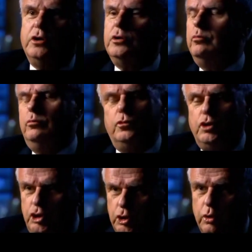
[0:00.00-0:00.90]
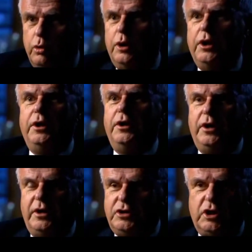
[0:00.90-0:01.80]
art,
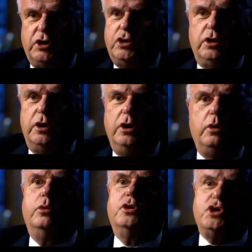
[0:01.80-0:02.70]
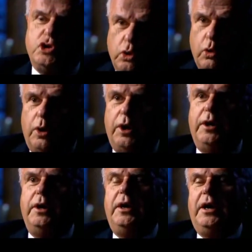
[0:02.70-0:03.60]
jewellery, etc., was
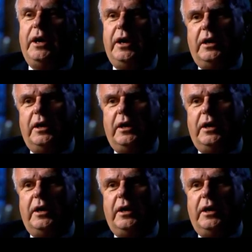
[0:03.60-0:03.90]
soaring.